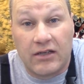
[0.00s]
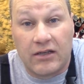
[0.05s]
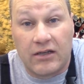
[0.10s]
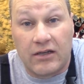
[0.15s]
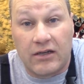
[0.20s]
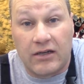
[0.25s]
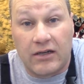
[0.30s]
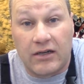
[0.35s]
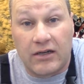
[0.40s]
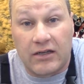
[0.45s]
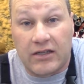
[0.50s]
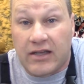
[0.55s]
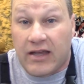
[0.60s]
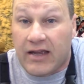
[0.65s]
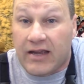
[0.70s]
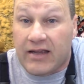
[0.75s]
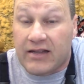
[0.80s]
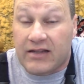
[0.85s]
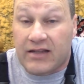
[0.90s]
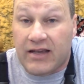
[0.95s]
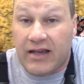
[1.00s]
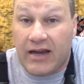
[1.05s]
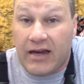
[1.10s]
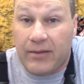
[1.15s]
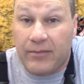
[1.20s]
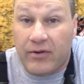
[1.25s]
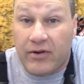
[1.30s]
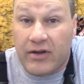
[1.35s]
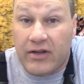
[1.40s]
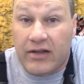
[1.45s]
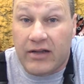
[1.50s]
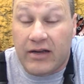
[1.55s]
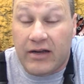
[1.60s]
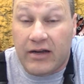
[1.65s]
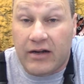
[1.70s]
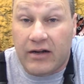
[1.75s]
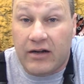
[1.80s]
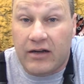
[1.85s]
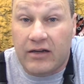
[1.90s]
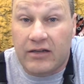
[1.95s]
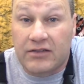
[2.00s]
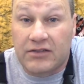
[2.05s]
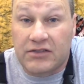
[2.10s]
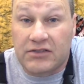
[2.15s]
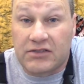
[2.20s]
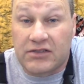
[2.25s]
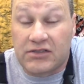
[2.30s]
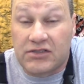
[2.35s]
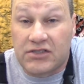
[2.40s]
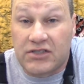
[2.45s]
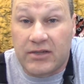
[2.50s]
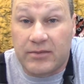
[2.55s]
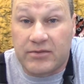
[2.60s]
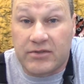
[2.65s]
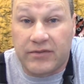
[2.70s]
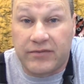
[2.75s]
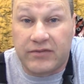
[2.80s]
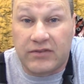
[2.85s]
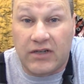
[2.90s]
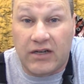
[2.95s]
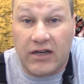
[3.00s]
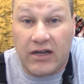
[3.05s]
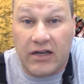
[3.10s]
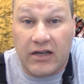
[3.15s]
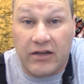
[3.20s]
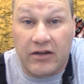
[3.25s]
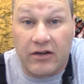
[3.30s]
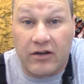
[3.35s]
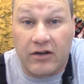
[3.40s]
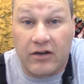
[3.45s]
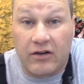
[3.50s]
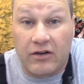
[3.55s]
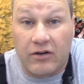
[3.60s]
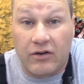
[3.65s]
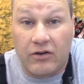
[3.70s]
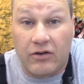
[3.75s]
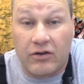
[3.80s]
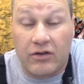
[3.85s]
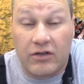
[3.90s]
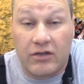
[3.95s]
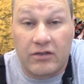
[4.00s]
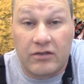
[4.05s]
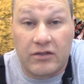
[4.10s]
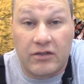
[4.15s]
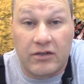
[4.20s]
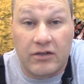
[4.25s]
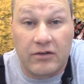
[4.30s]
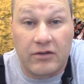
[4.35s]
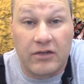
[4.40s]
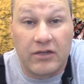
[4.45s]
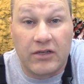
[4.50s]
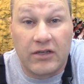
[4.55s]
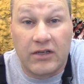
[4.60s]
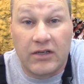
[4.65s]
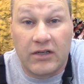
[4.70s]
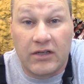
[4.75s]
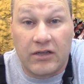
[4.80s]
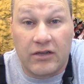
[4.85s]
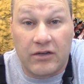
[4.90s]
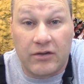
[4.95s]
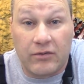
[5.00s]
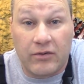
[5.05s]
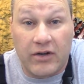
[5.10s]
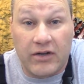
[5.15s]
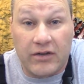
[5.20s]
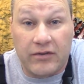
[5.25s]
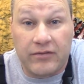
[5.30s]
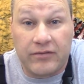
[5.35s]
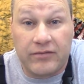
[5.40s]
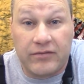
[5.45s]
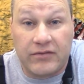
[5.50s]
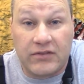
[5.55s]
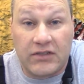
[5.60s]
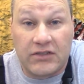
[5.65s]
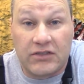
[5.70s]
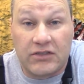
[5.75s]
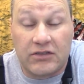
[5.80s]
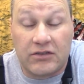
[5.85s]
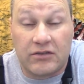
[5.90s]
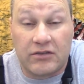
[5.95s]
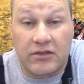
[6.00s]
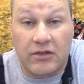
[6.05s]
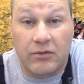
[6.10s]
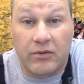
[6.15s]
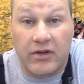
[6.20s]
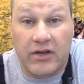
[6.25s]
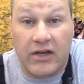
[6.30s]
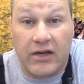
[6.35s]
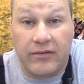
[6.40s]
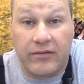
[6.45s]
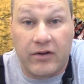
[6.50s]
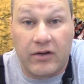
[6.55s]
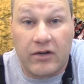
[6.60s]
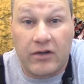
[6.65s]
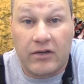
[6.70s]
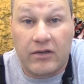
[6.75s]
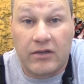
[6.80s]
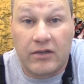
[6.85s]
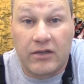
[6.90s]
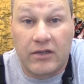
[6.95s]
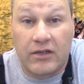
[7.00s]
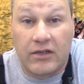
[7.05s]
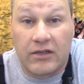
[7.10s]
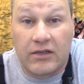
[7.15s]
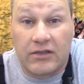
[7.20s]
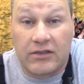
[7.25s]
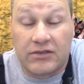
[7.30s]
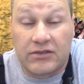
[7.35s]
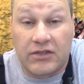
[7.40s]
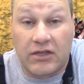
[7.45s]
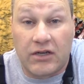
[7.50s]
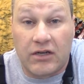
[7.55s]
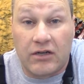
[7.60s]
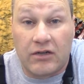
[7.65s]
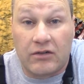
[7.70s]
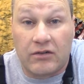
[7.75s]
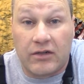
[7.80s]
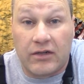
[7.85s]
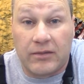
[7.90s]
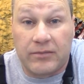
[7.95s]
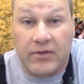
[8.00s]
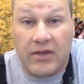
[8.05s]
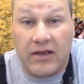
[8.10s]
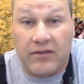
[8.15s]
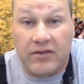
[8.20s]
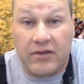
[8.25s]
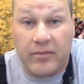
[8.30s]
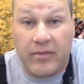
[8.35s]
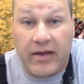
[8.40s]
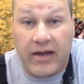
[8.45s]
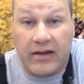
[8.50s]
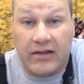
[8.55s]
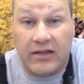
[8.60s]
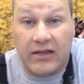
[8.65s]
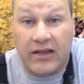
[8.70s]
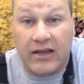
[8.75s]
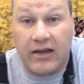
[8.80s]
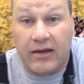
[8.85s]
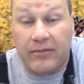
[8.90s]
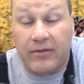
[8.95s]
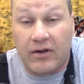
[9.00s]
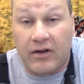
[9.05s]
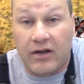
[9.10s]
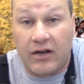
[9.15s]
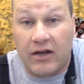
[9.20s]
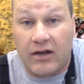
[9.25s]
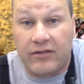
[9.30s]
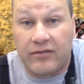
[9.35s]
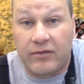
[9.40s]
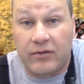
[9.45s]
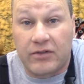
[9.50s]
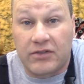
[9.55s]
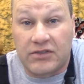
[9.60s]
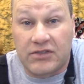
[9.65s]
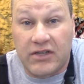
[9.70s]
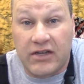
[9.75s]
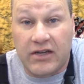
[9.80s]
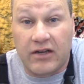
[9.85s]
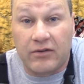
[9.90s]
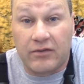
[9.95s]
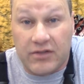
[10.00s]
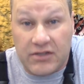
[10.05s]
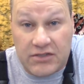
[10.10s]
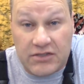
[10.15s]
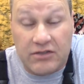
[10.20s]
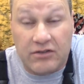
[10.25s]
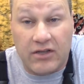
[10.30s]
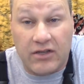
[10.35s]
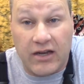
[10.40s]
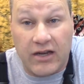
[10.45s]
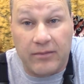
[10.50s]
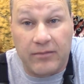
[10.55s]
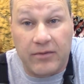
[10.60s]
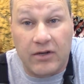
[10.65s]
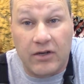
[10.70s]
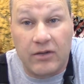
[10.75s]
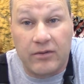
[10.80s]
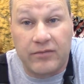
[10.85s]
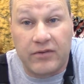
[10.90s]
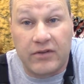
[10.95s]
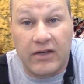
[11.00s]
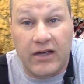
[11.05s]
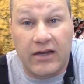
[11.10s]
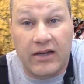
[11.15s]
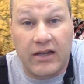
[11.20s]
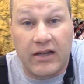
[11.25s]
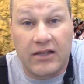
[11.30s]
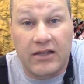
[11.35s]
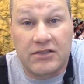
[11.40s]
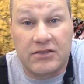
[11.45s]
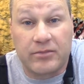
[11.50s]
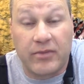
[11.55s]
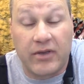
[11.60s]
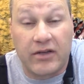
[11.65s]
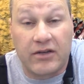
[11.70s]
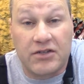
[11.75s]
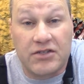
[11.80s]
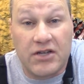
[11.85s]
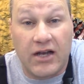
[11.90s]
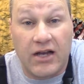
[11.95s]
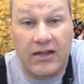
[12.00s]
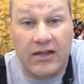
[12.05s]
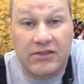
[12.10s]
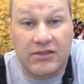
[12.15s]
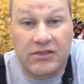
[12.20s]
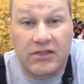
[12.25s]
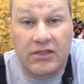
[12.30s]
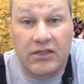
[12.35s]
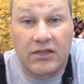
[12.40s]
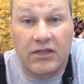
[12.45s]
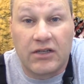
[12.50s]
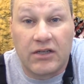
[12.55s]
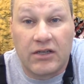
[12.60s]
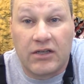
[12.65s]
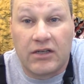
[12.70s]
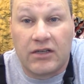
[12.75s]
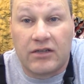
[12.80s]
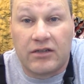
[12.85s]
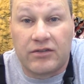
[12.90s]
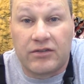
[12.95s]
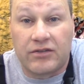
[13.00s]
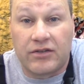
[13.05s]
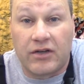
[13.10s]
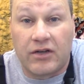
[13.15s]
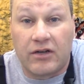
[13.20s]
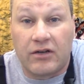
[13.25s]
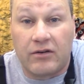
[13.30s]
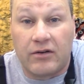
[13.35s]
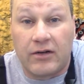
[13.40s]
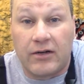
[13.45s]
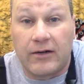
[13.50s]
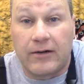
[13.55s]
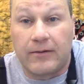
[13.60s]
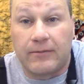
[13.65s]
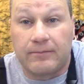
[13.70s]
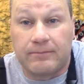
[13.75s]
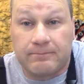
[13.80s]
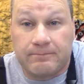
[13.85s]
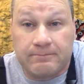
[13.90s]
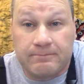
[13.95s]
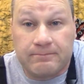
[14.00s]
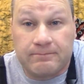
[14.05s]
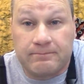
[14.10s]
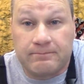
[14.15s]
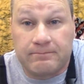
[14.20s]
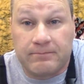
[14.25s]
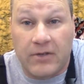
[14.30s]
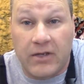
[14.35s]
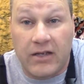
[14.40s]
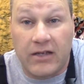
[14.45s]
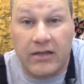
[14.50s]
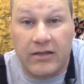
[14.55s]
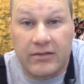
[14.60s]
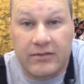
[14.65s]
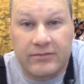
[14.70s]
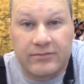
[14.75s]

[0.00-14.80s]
you can't get the camera in there just because chips are flying or oil or you're running flood coolant or whatever, so you have to back the camera off, whereas here with this new camera hopefully I can get some better shots. So hey,